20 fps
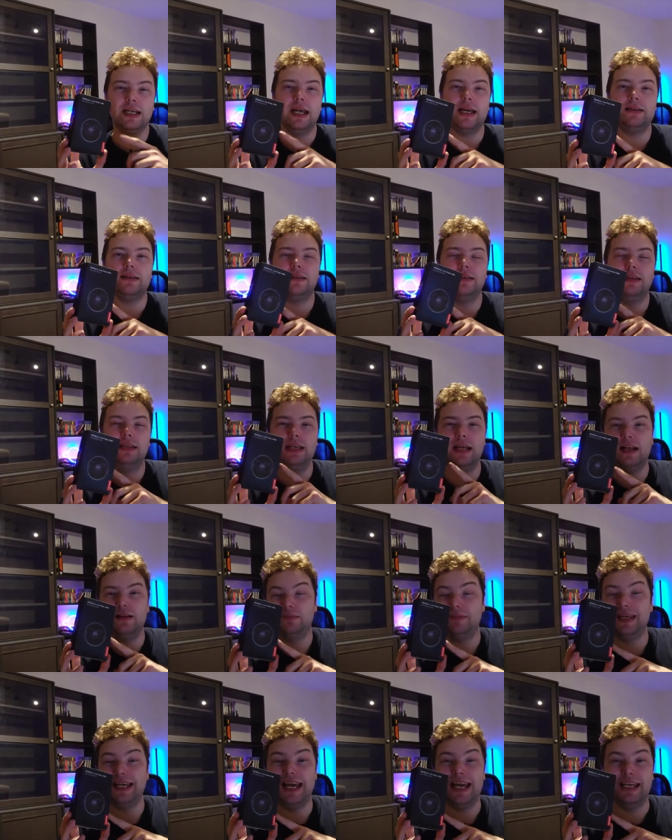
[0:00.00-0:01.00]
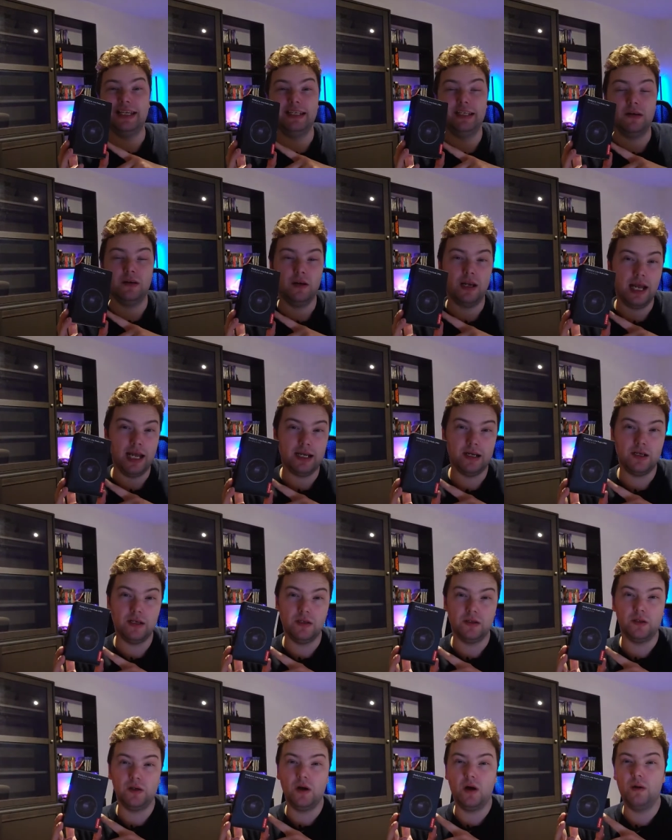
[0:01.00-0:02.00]
get the L P eighty on Hekka
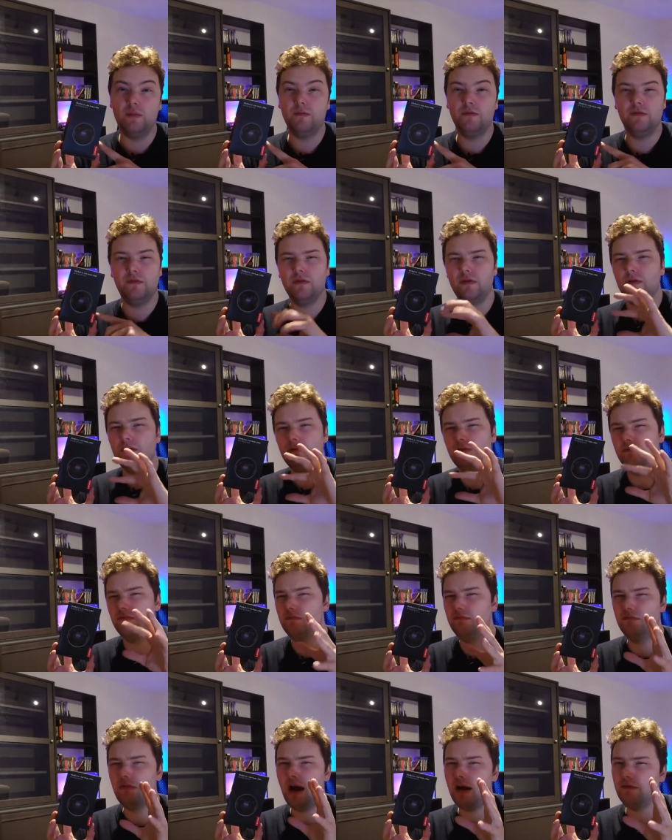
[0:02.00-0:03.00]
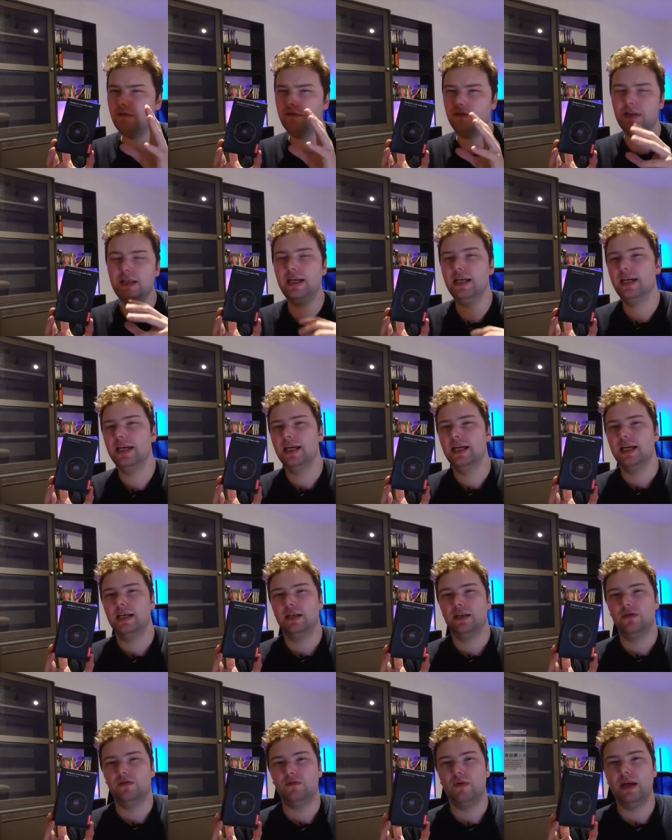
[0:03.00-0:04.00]
dot com for roughly
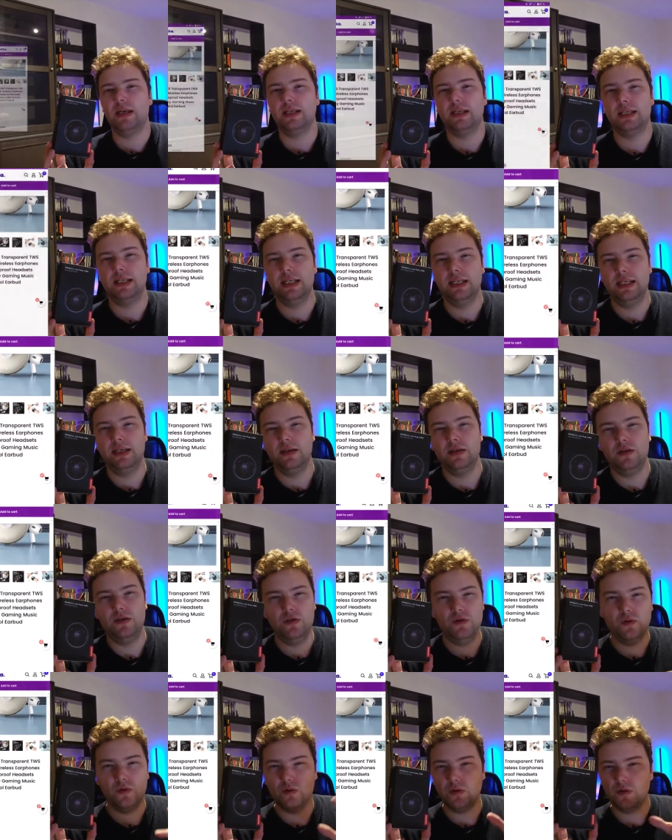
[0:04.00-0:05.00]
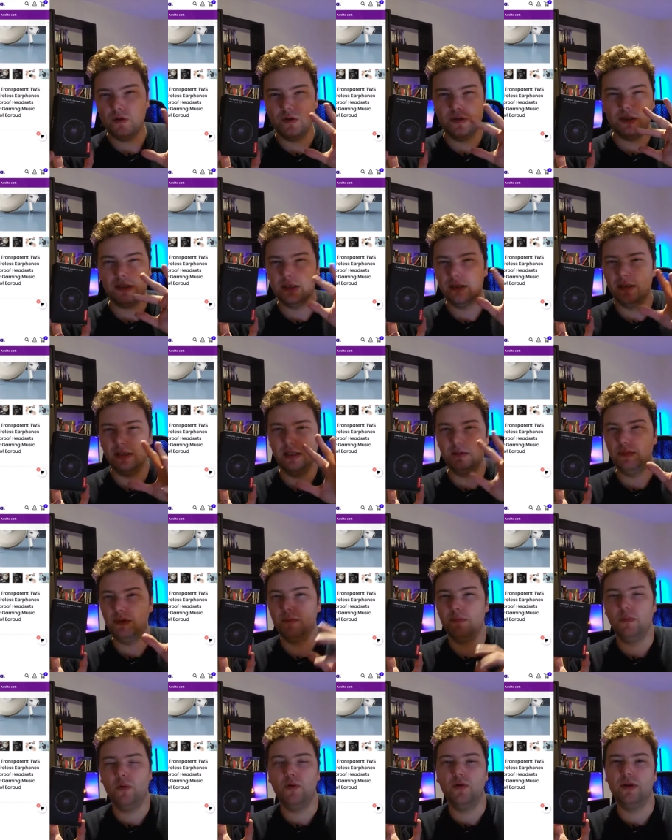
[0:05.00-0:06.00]
twenty euros, a little bit
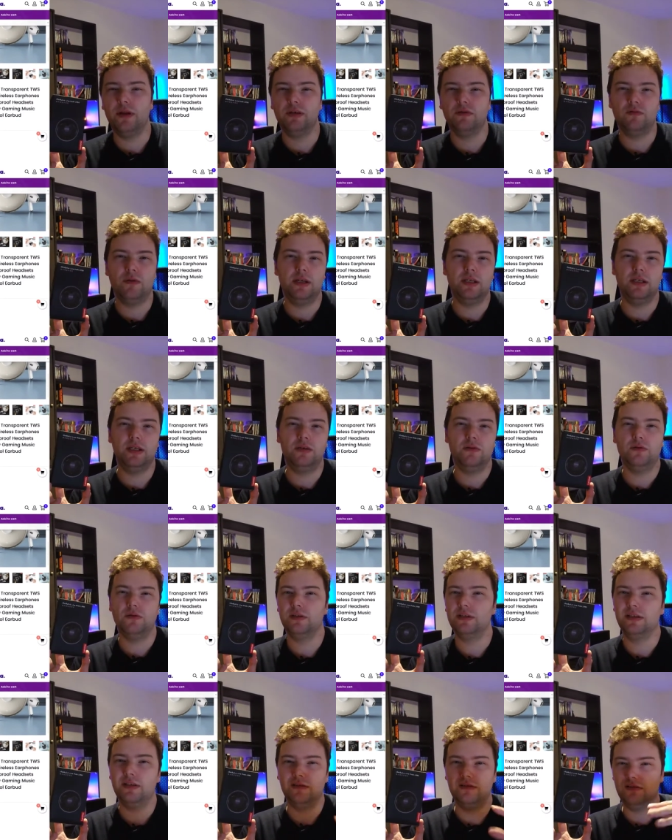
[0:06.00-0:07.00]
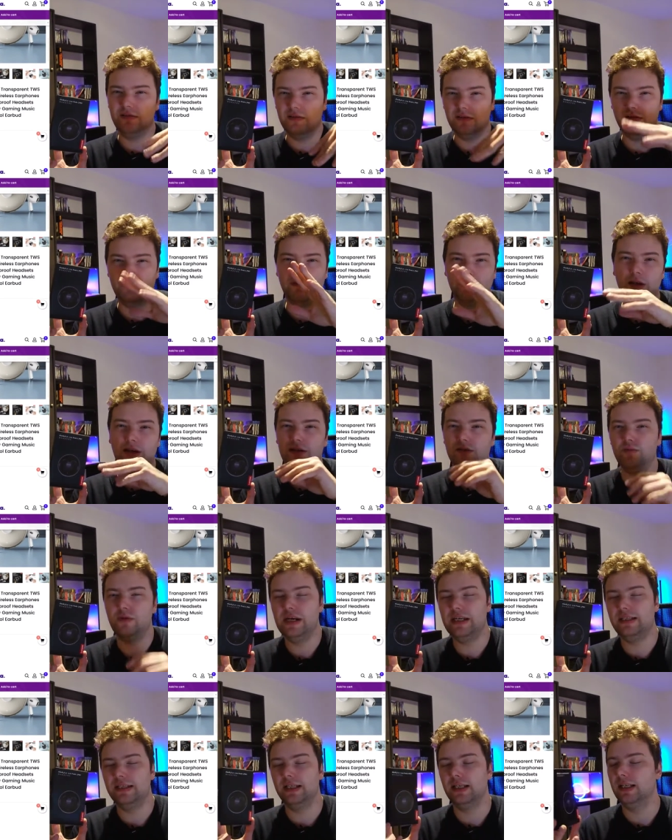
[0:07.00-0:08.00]
more than twenty euros. It
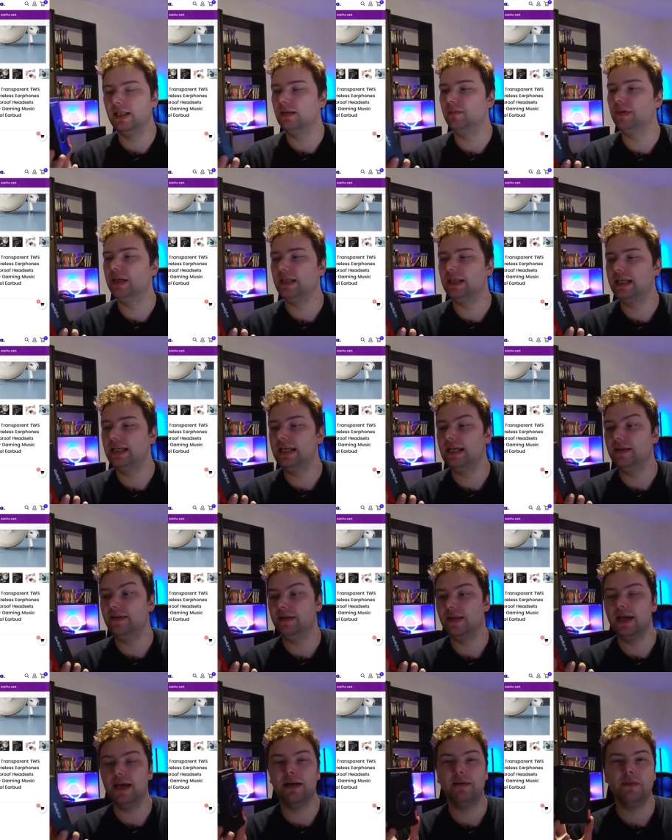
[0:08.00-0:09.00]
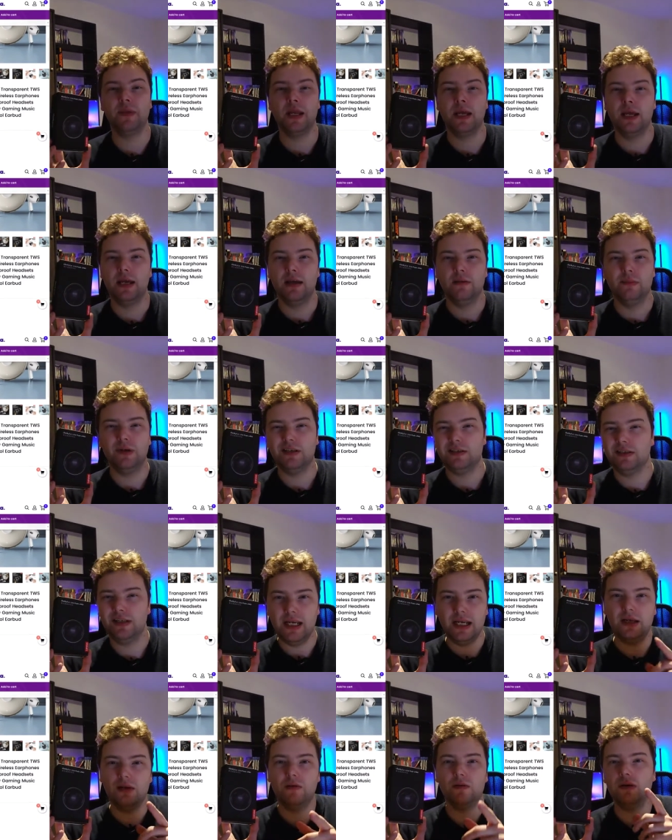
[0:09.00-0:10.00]
fluctuates a little bit here and there, but
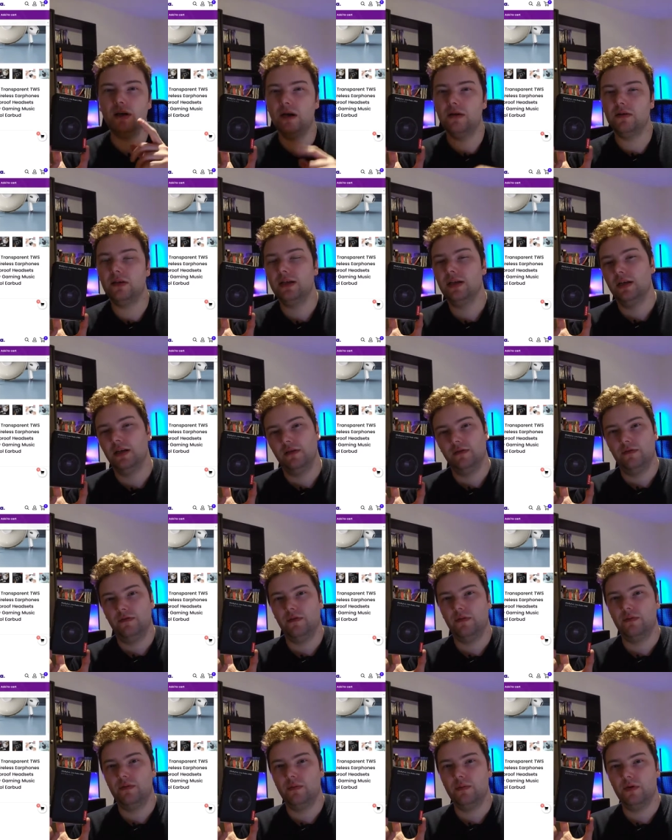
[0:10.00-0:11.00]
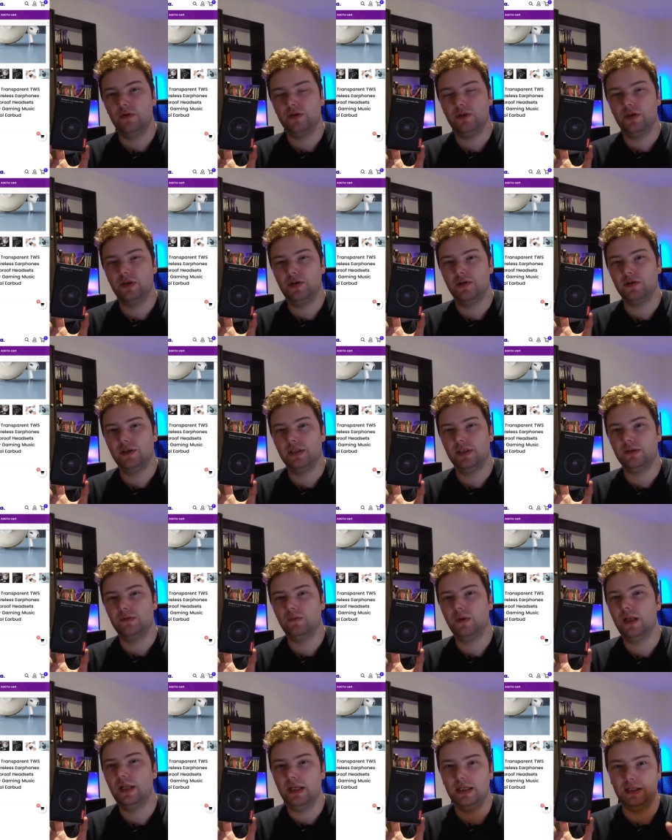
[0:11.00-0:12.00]
take a look out for promotion codes as
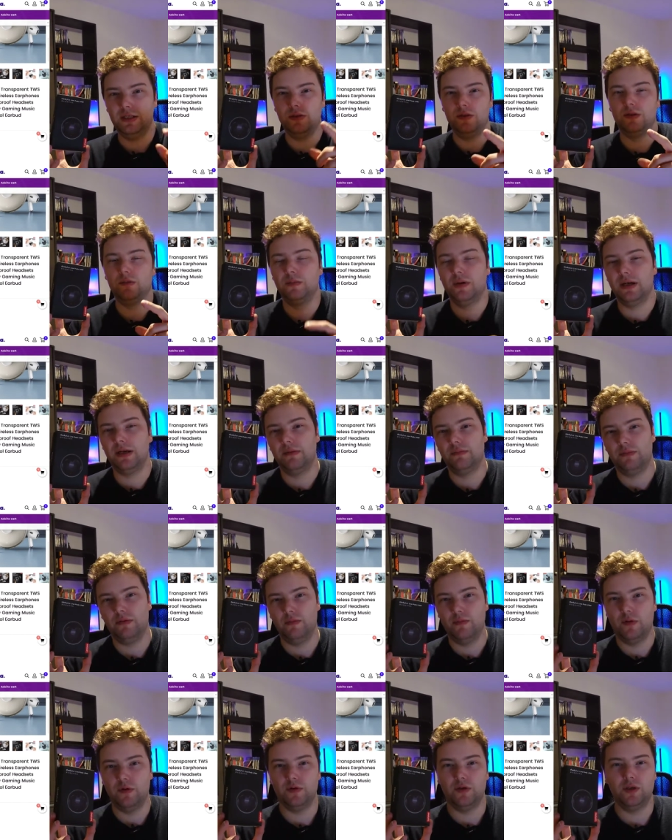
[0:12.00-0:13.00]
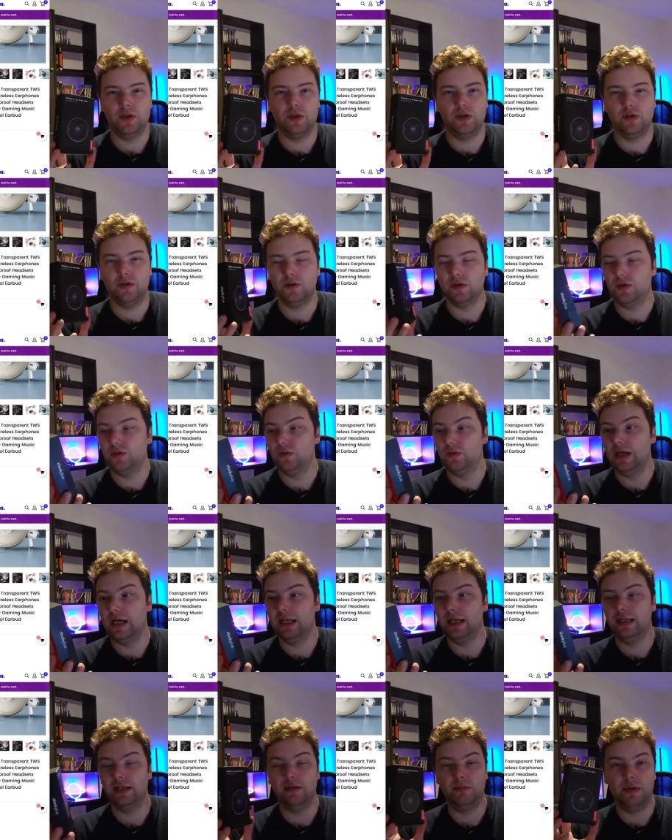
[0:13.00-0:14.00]
well and use my promotion code to get
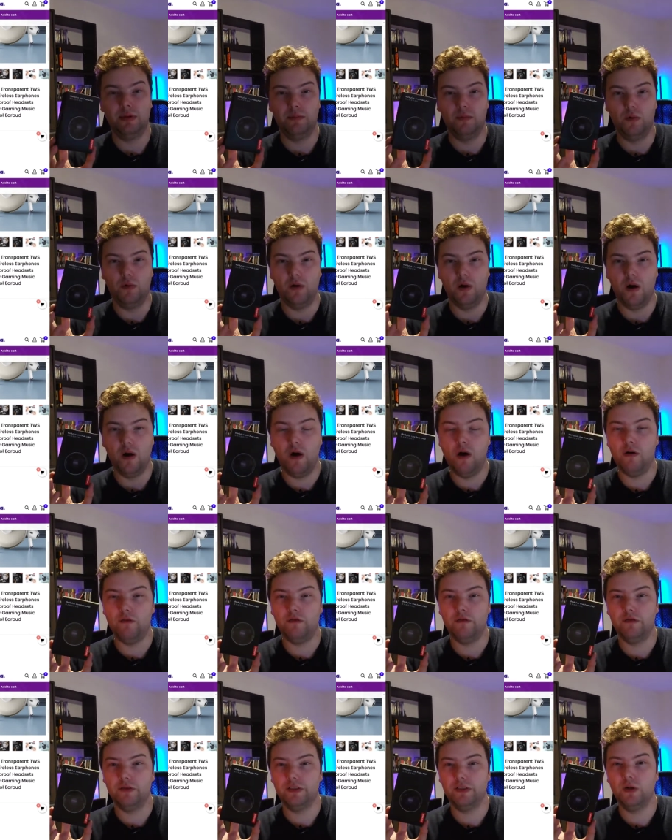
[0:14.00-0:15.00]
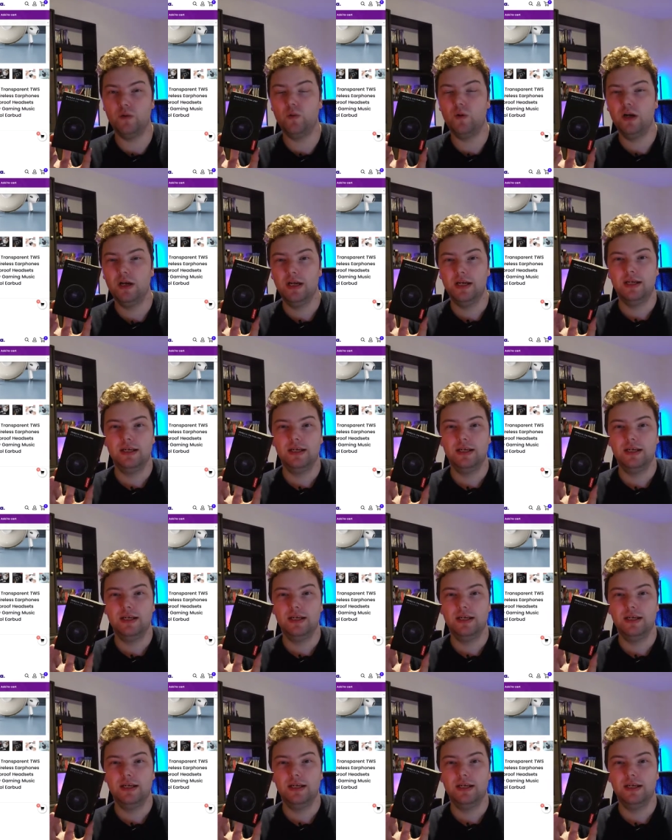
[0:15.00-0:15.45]
a little bit more off. So